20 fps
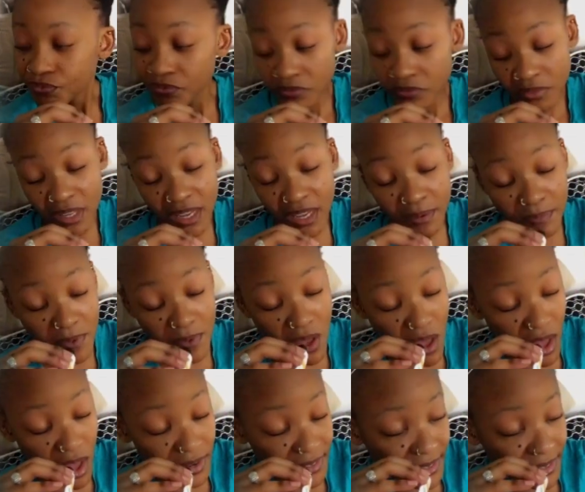get
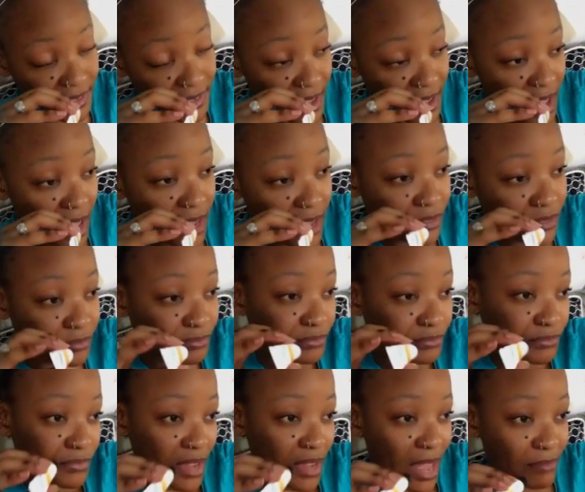born again.
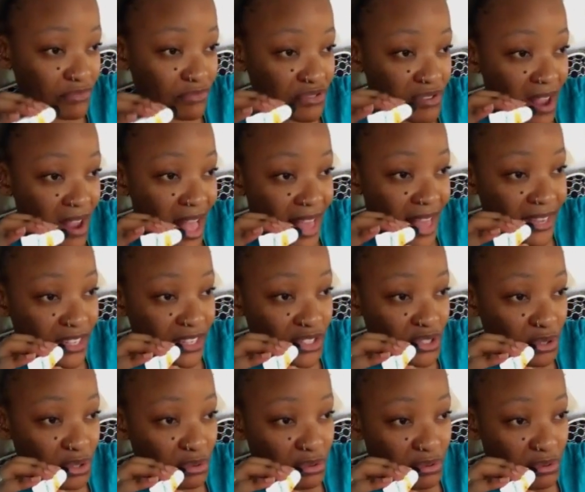I'm trying to.